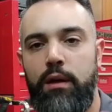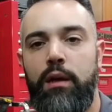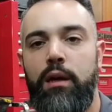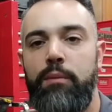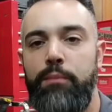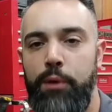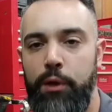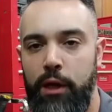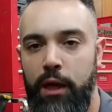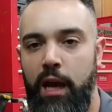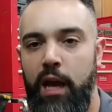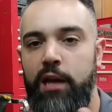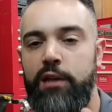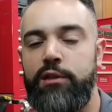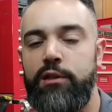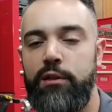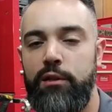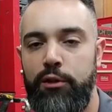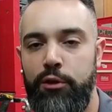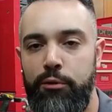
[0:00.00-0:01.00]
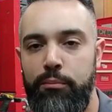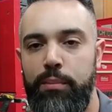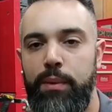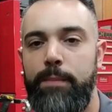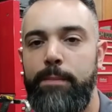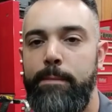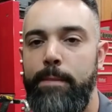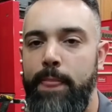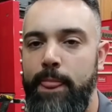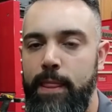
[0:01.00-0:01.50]
communication loop.
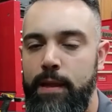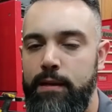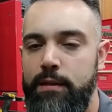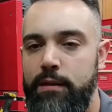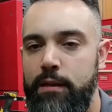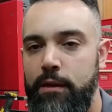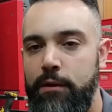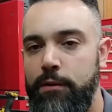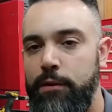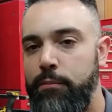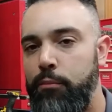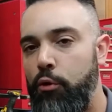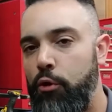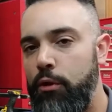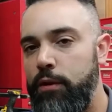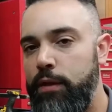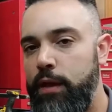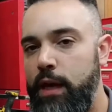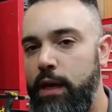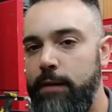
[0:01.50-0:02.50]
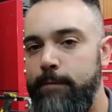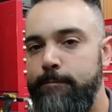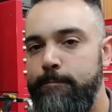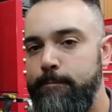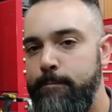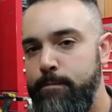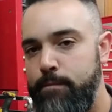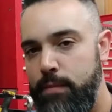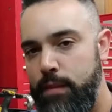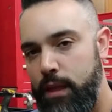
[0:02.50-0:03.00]
So the more that
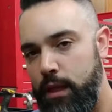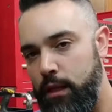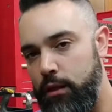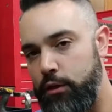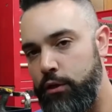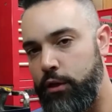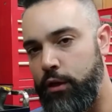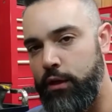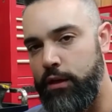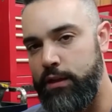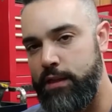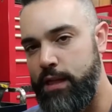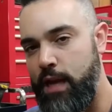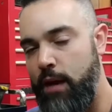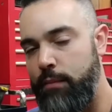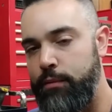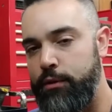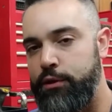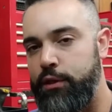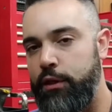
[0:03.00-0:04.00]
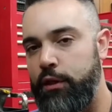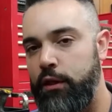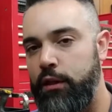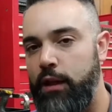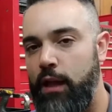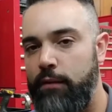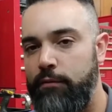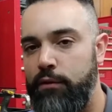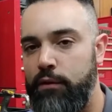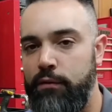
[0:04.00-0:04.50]
you can establish a good
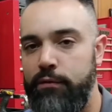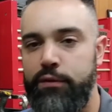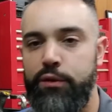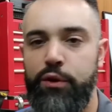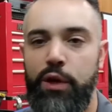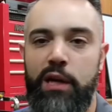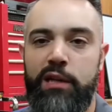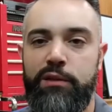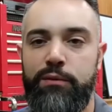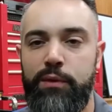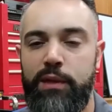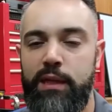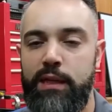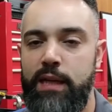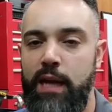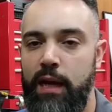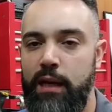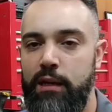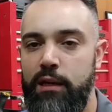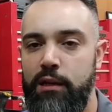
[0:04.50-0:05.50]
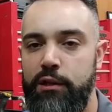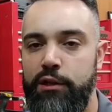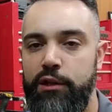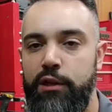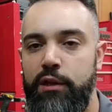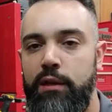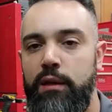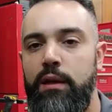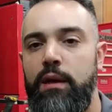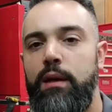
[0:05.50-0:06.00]
level of trust with the
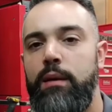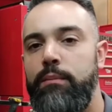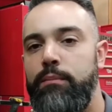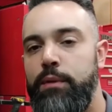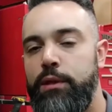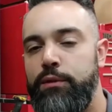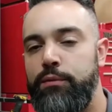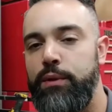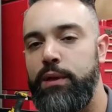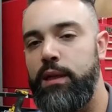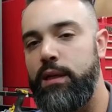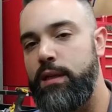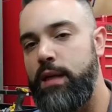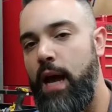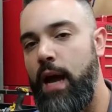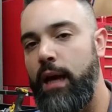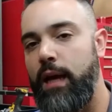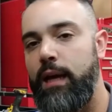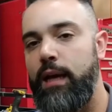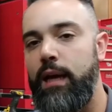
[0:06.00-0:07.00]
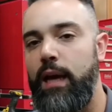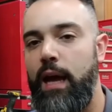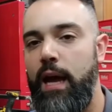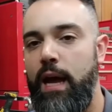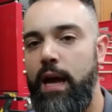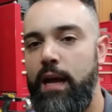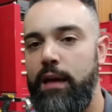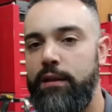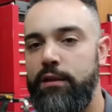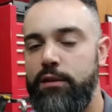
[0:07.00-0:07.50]
technician between the tech
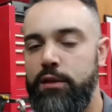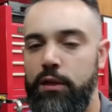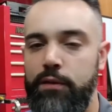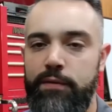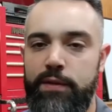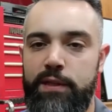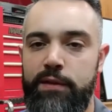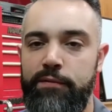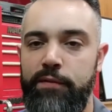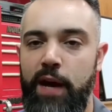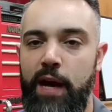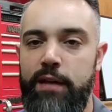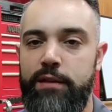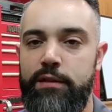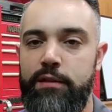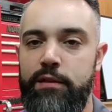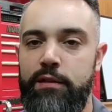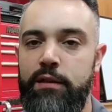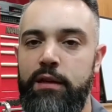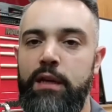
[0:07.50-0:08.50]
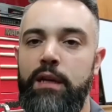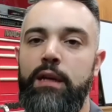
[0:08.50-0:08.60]
and the service advisor,